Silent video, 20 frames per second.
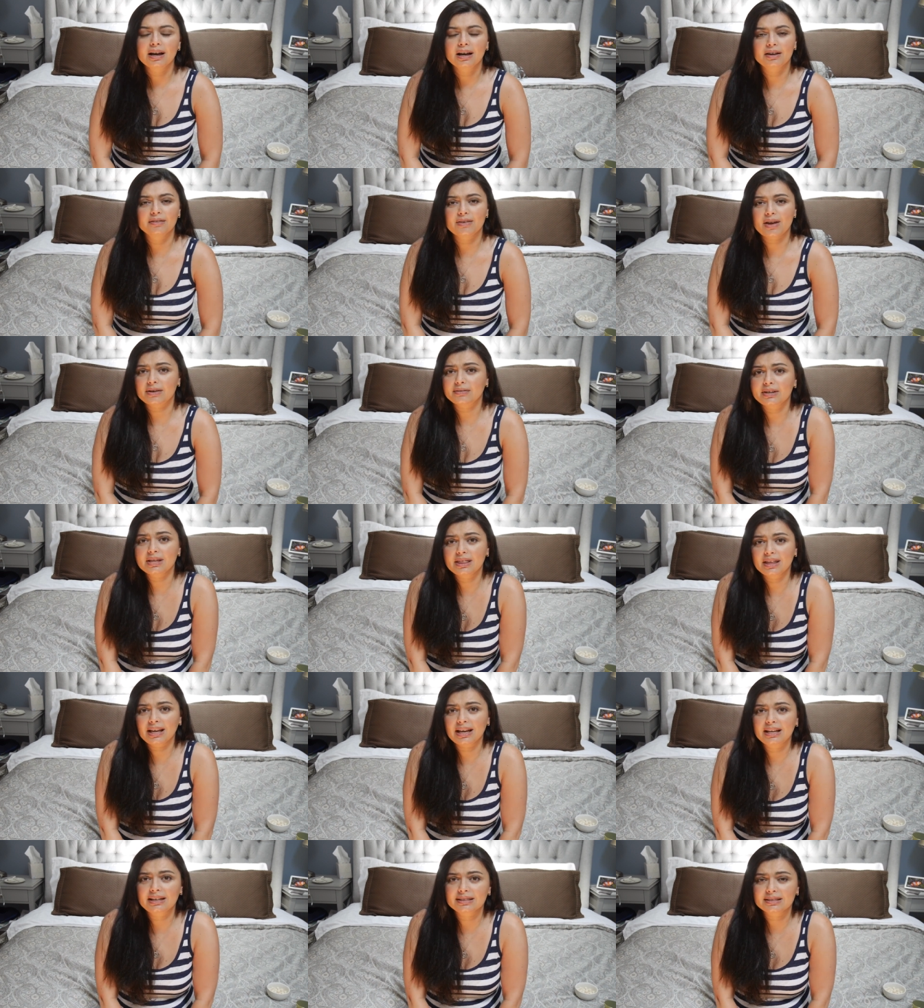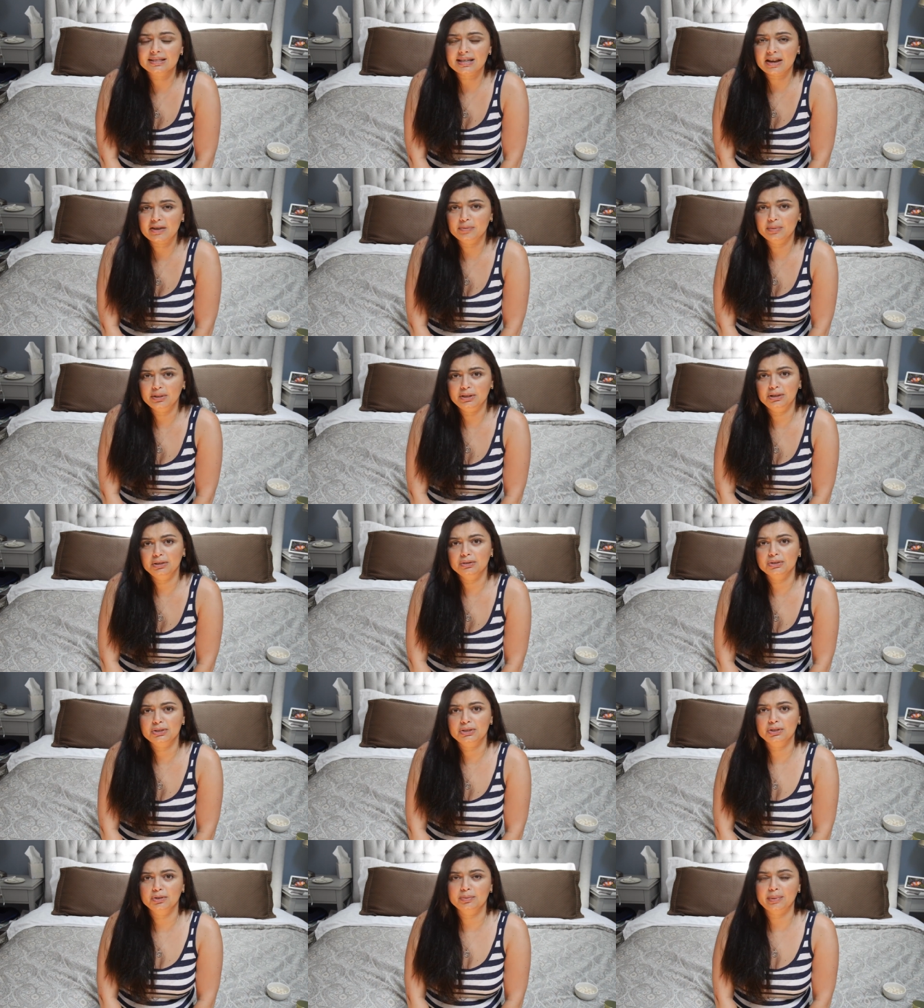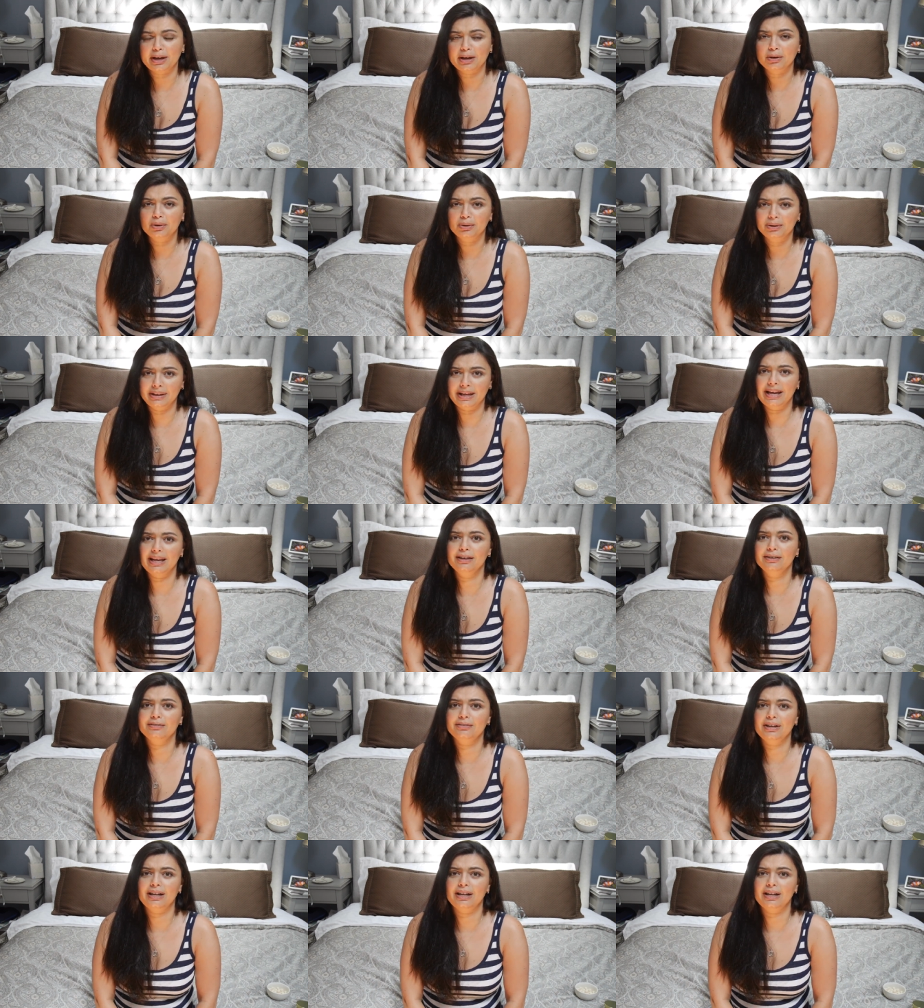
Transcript: of everything else I've been used to my whole life.